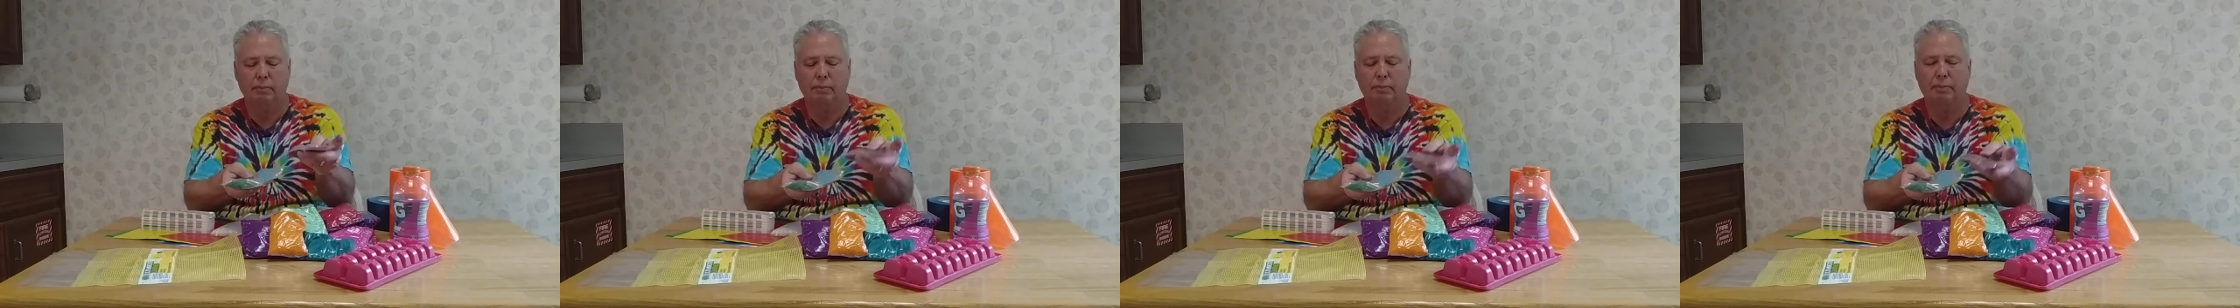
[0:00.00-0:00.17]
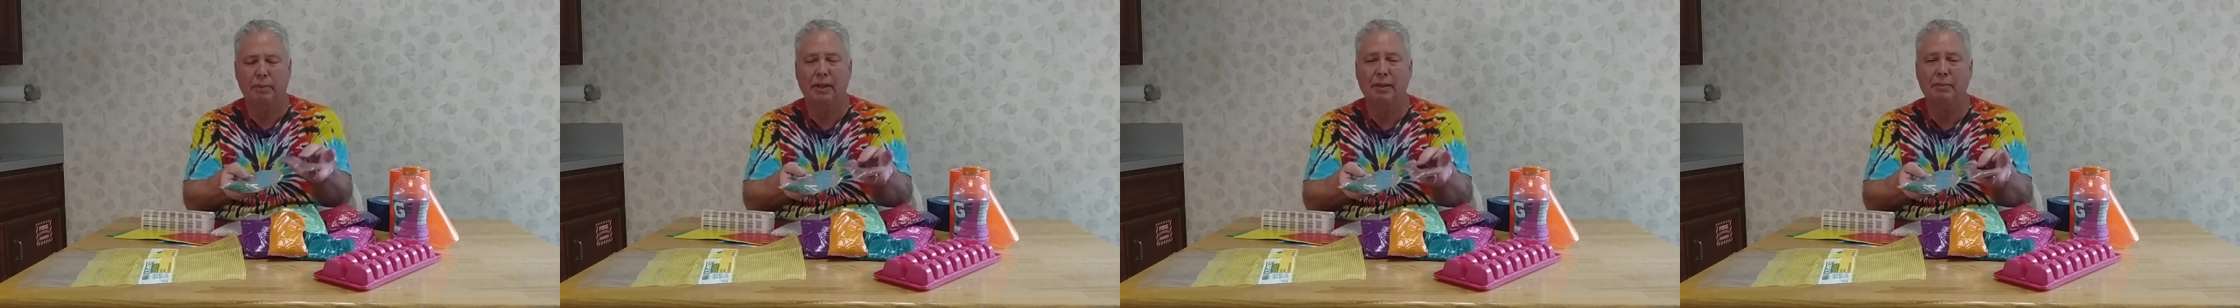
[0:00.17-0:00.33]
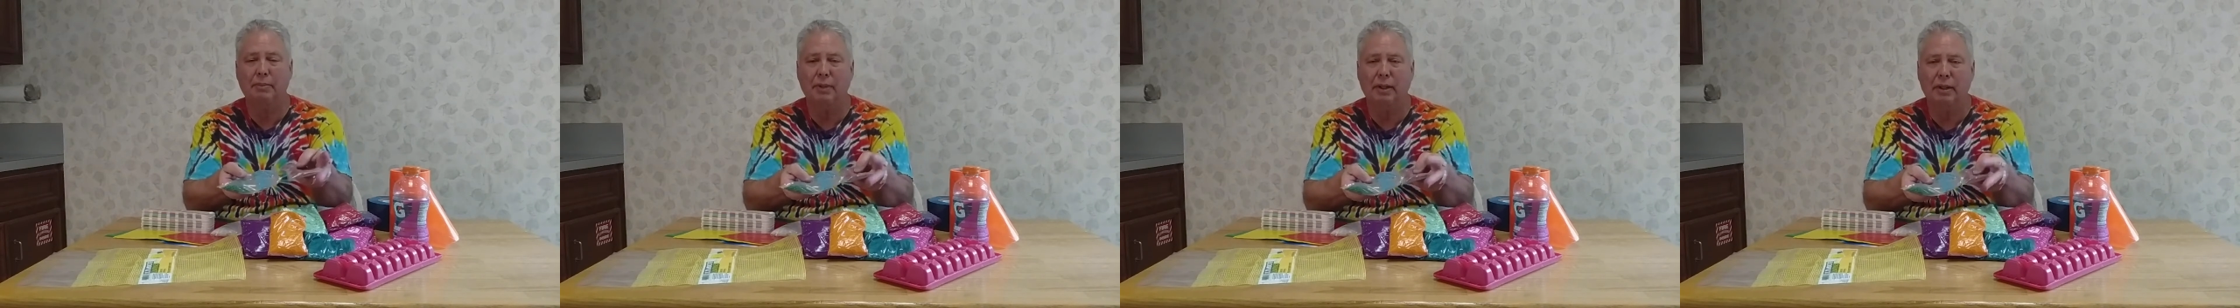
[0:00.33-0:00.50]

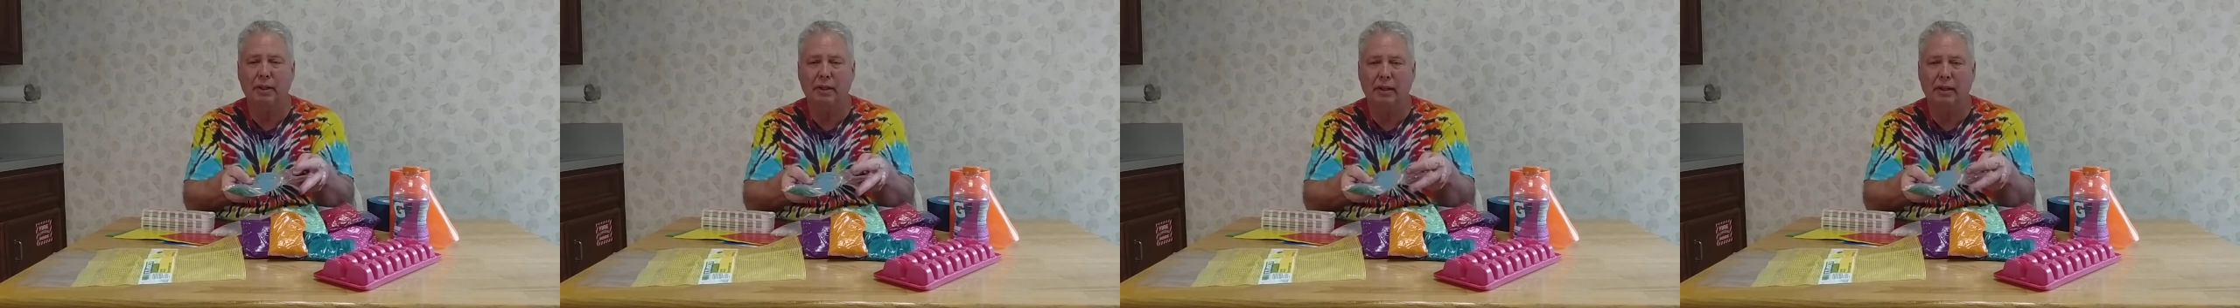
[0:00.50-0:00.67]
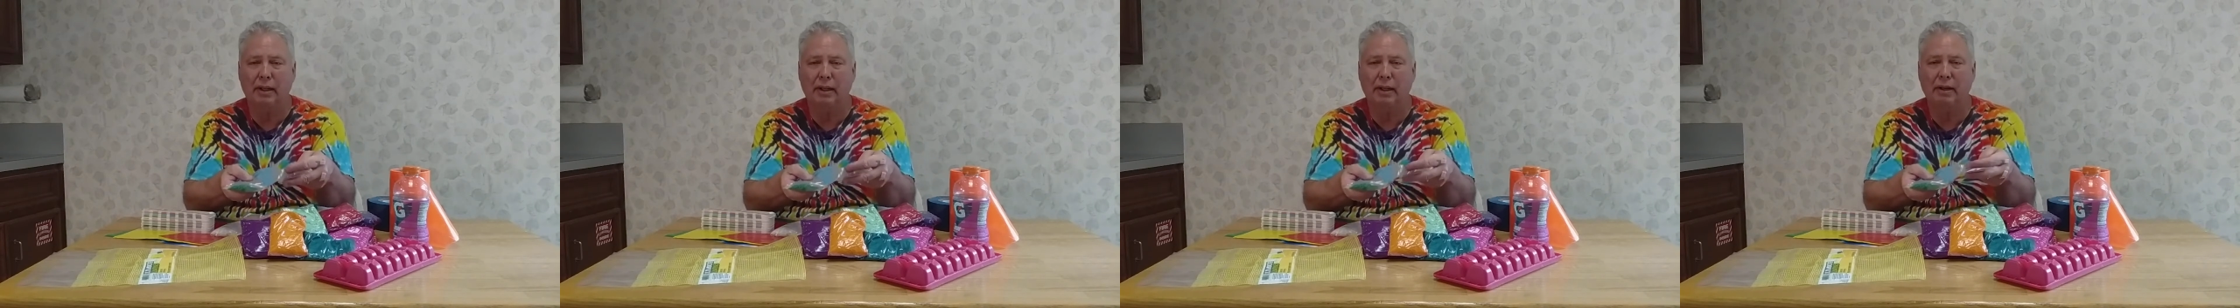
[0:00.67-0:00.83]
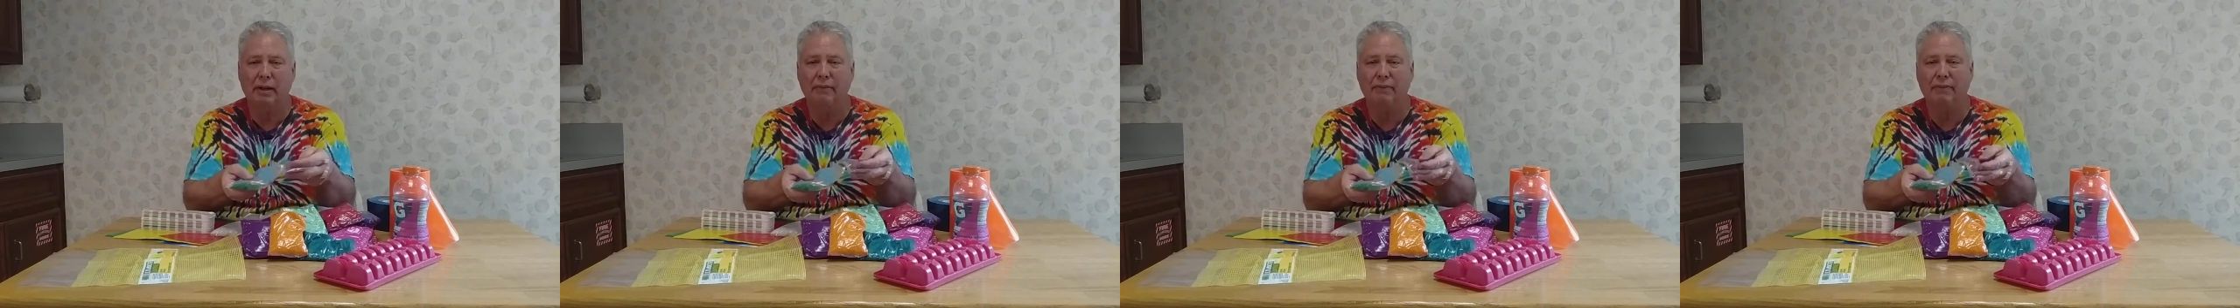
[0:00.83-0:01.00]
pigment
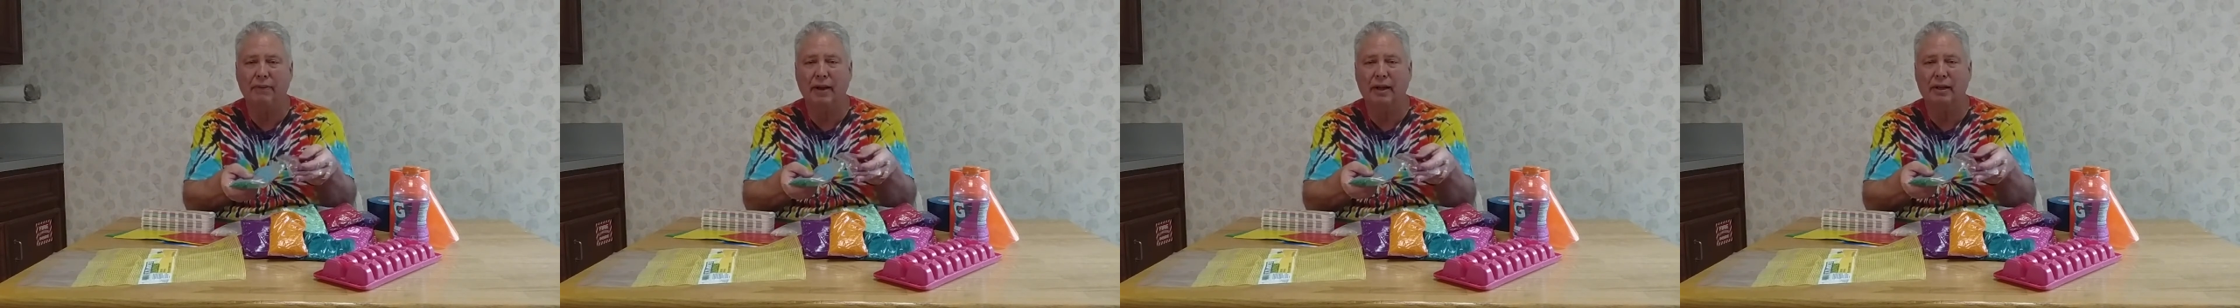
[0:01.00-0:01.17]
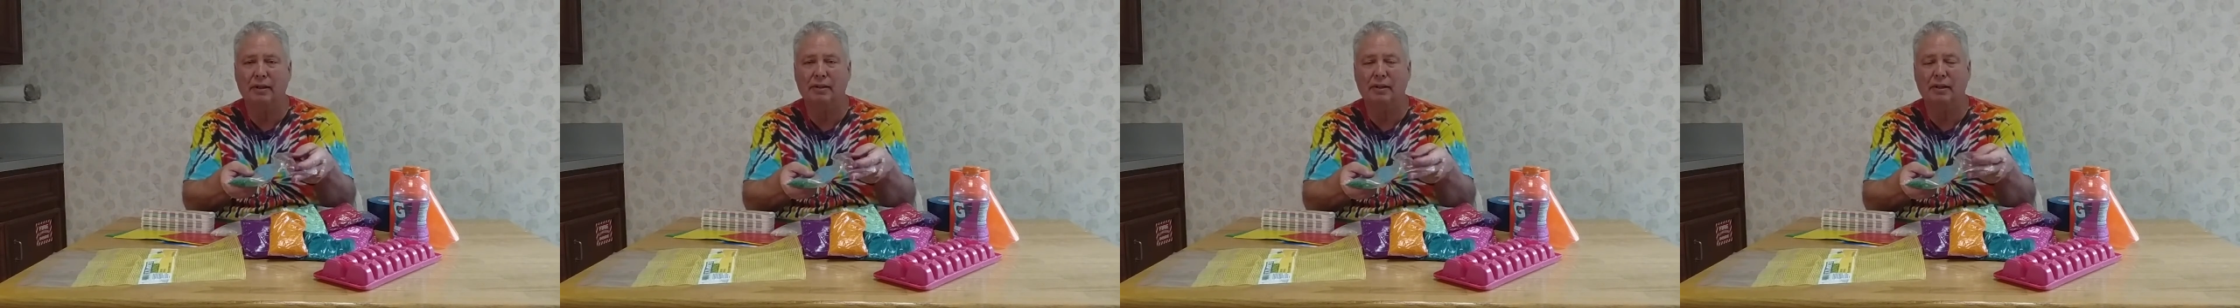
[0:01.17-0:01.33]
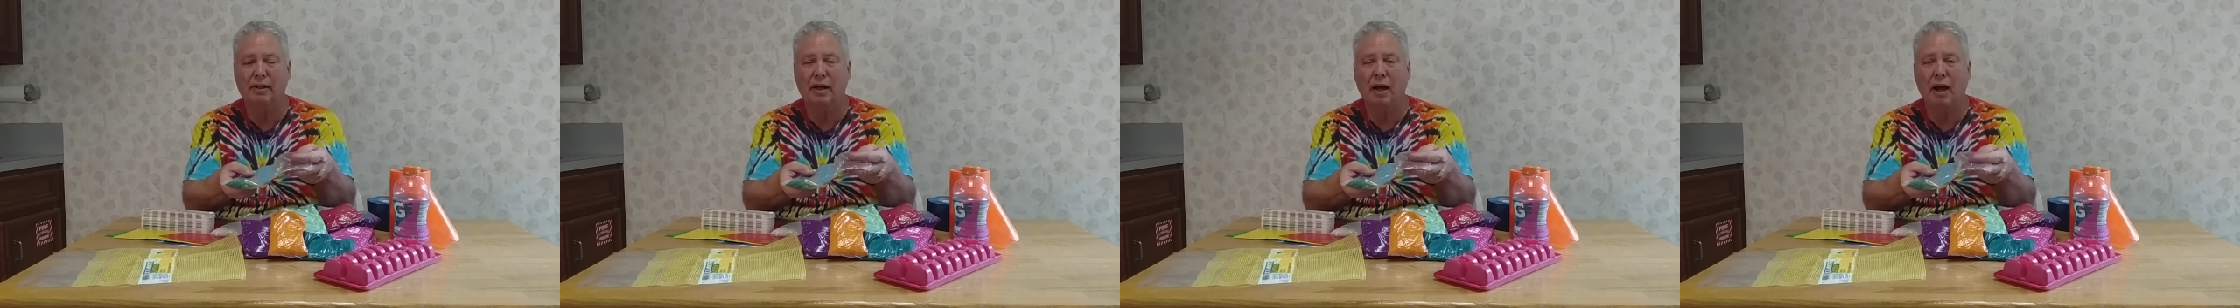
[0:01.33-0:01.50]
in
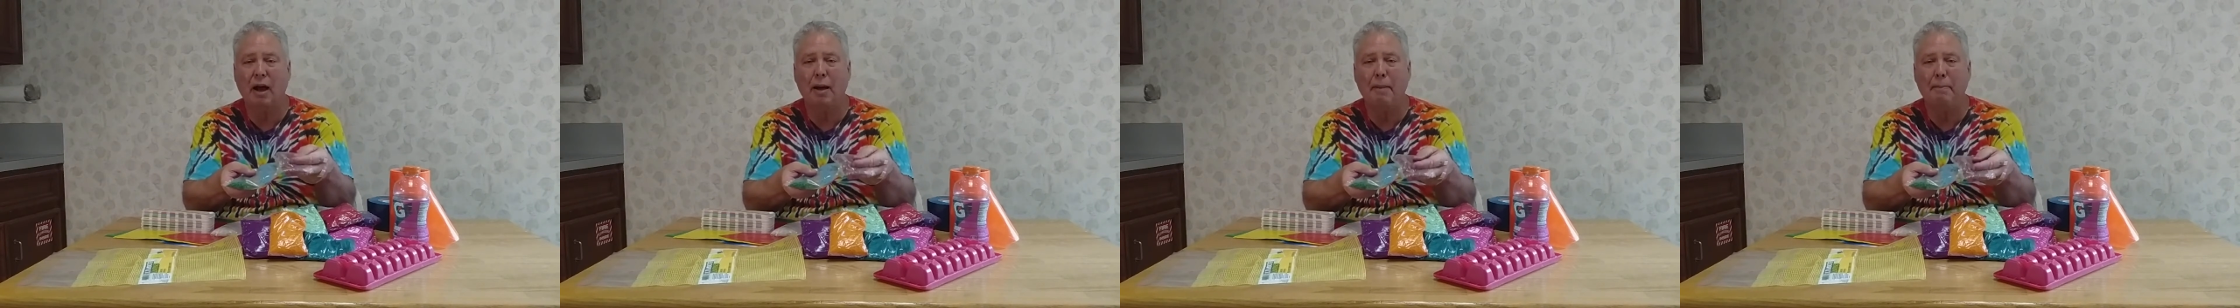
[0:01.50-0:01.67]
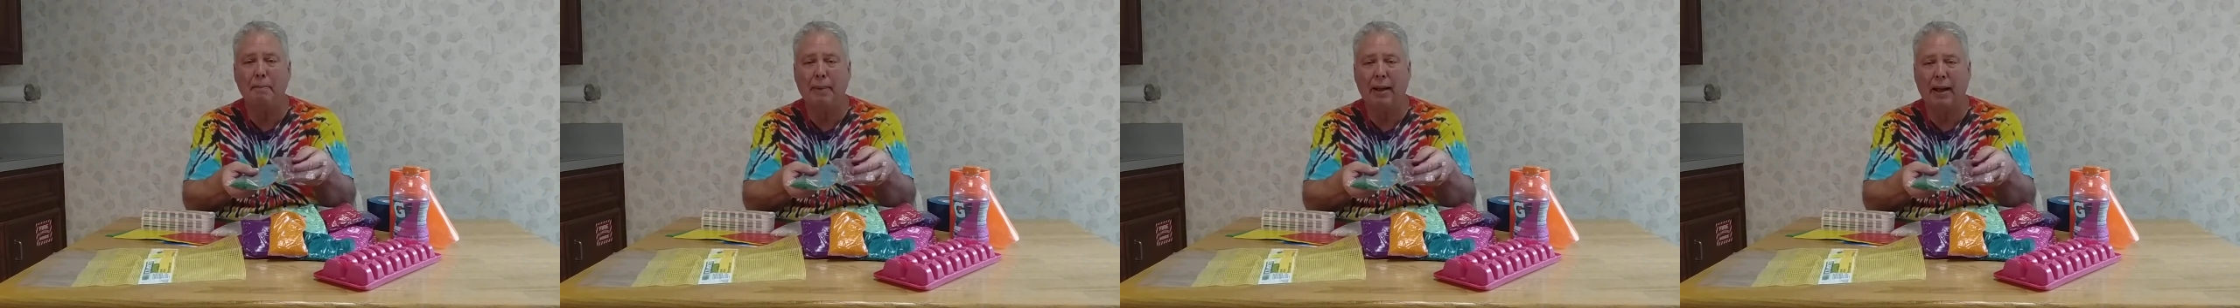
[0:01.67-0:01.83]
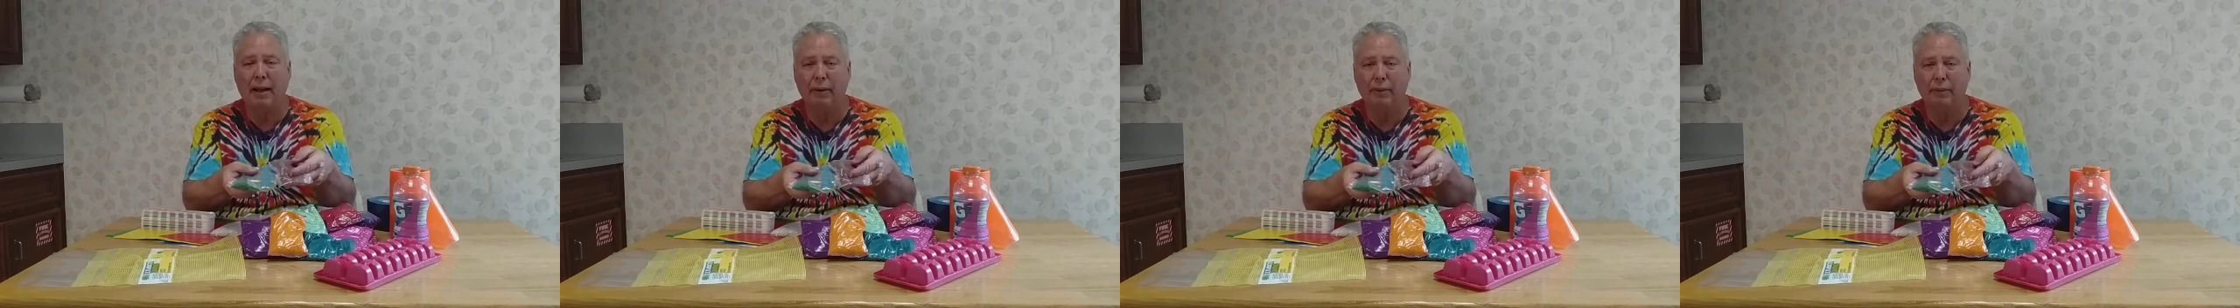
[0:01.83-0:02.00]
effect
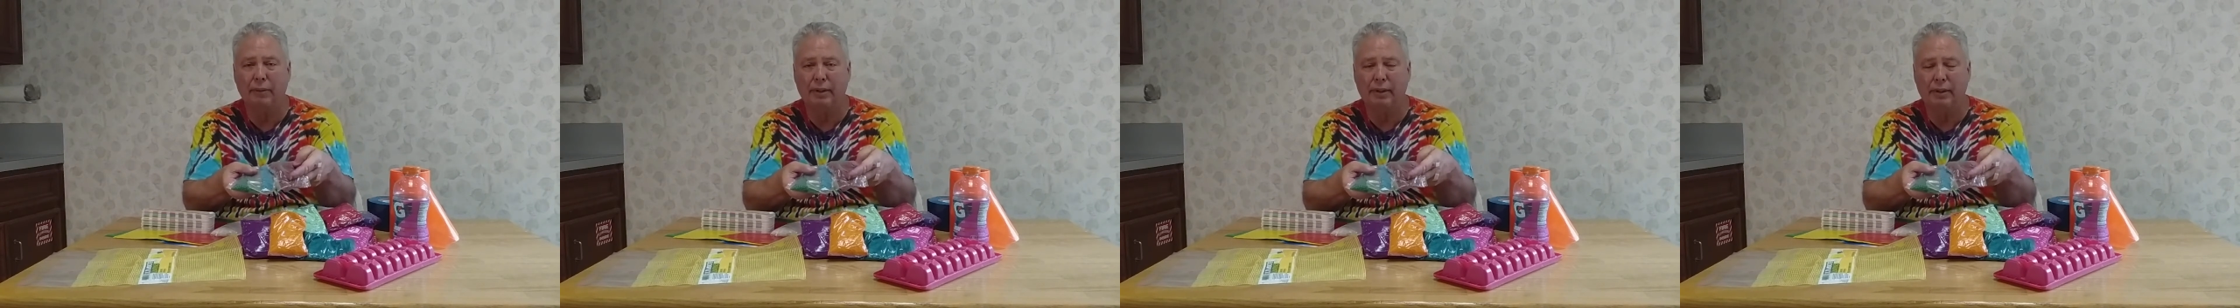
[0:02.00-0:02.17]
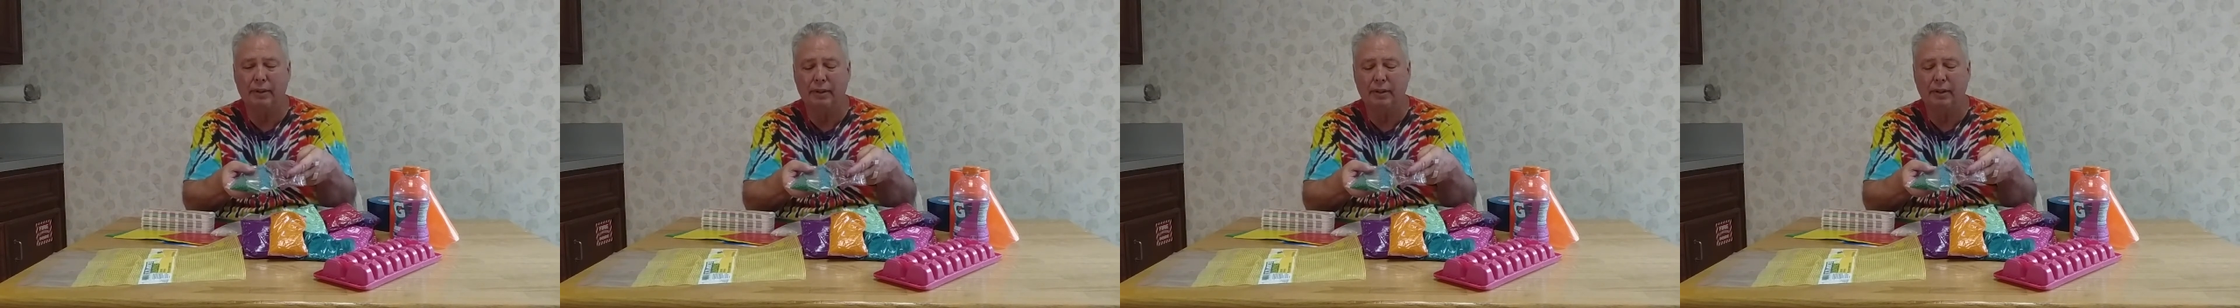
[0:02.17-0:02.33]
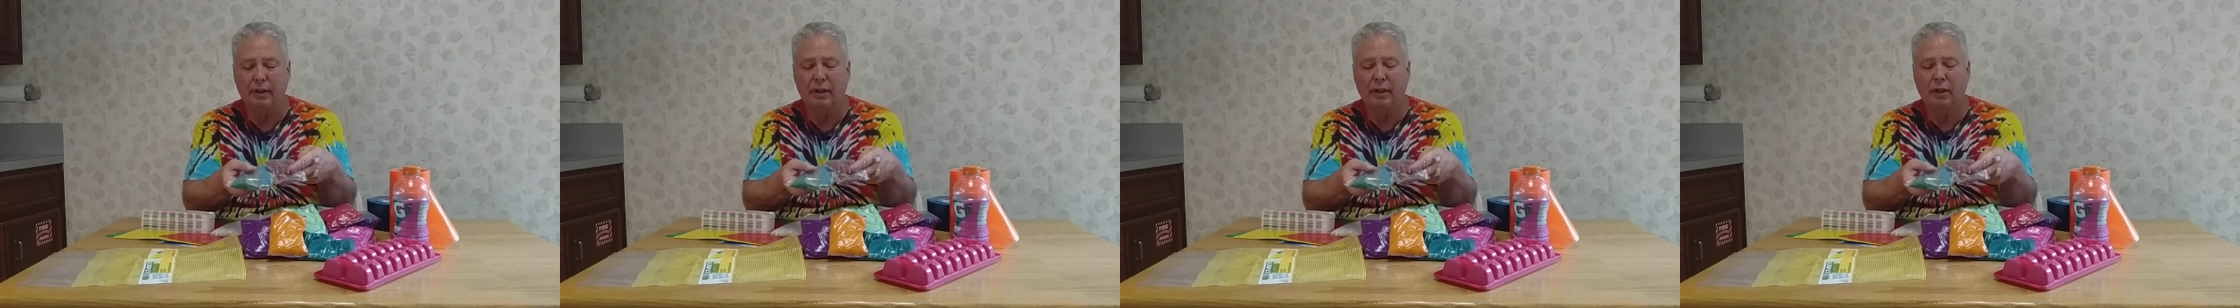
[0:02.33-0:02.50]
compounded,